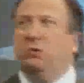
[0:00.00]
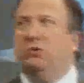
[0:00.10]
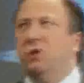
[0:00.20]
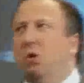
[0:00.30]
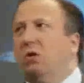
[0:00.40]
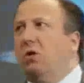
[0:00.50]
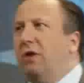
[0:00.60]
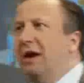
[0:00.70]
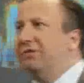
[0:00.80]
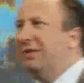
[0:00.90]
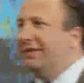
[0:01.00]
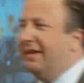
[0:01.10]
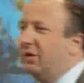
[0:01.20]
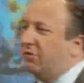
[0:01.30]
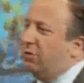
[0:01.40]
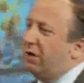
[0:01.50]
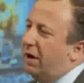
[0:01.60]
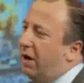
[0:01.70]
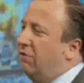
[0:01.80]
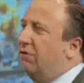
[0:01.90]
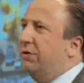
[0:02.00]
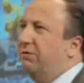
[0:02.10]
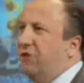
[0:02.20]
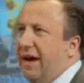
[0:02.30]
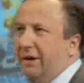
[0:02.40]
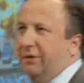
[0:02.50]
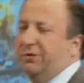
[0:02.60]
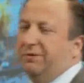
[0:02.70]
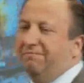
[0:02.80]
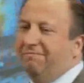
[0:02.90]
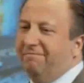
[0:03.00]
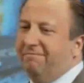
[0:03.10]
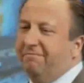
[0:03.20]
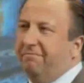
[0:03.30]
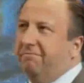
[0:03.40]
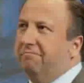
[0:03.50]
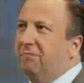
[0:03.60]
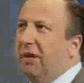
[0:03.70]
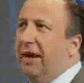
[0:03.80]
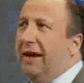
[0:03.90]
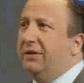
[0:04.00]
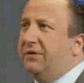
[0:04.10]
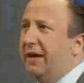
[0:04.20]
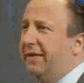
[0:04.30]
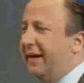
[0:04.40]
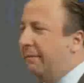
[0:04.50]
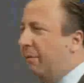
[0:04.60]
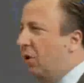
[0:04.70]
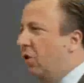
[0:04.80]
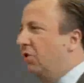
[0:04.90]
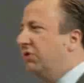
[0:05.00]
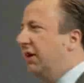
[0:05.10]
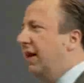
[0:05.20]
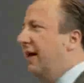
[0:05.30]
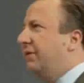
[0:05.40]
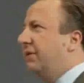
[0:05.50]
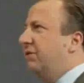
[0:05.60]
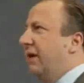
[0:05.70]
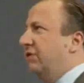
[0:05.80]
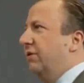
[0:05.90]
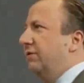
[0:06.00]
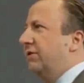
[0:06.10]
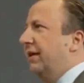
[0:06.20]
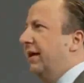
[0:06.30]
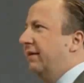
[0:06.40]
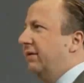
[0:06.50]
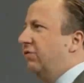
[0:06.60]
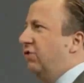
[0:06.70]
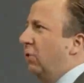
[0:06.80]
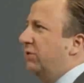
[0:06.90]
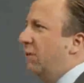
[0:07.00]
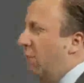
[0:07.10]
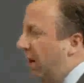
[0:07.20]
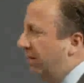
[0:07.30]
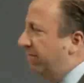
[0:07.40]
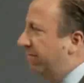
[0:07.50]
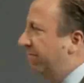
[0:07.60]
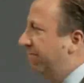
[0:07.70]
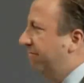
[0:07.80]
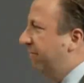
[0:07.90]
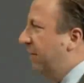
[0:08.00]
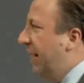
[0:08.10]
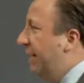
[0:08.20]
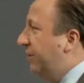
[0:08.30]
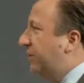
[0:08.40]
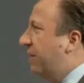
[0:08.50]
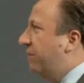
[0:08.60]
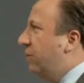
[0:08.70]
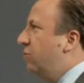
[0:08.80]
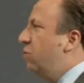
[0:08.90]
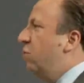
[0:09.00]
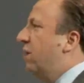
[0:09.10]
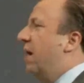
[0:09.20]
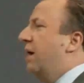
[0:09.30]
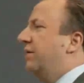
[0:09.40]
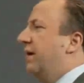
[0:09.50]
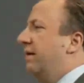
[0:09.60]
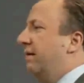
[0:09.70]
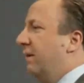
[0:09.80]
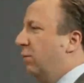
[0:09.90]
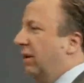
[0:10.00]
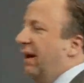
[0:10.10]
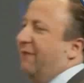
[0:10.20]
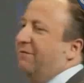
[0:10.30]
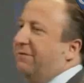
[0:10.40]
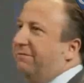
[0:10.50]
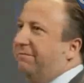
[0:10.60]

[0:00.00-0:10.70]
Users no longer have to dig through the hundreds of channels. Instead, they get personalized suggestions to get the shows they want and discover the new content they will love.